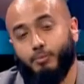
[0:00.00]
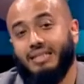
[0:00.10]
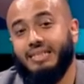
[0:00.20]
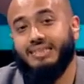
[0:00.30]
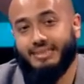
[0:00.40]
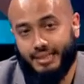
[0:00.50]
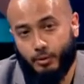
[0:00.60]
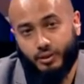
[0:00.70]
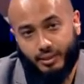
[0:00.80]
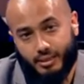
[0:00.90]
Please stay
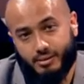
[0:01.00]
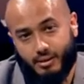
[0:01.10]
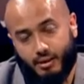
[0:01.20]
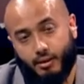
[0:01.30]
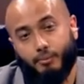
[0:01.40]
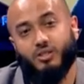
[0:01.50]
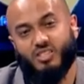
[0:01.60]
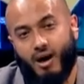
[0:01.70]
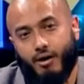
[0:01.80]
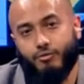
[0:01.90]
with us because
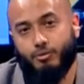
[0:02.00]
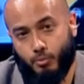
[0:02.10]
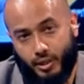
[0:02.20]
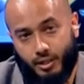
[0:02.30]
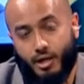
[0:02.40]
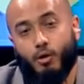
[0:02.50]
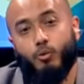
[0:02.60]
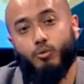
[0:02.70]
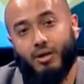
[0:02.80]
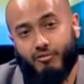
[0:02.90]
after the break,
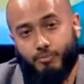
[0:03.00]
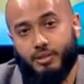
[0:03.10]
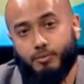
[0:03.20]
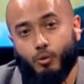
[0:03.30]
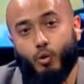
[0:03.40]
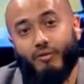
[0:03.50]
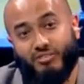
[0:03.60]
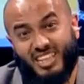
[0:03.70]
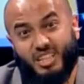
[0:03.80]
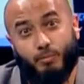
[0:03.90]
we will have people who have
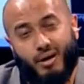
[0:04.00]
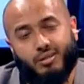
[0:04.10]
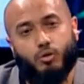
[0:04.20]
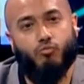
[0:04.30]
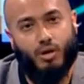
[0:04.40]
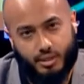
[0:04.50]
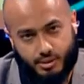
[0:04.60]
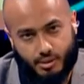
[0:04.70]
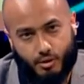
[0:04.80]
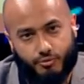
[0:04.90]
taken part in the run
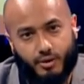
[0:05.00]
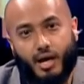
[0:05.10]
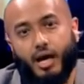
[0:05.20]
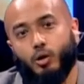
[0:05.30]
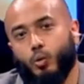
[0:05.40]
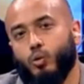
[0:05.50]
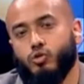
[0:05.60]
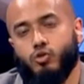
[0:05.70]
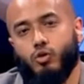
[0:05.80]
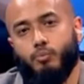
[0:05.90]
itself and
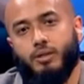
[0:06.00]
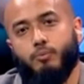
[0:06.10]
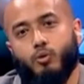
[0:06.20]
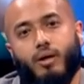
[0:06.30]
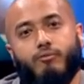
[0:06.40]
also people who are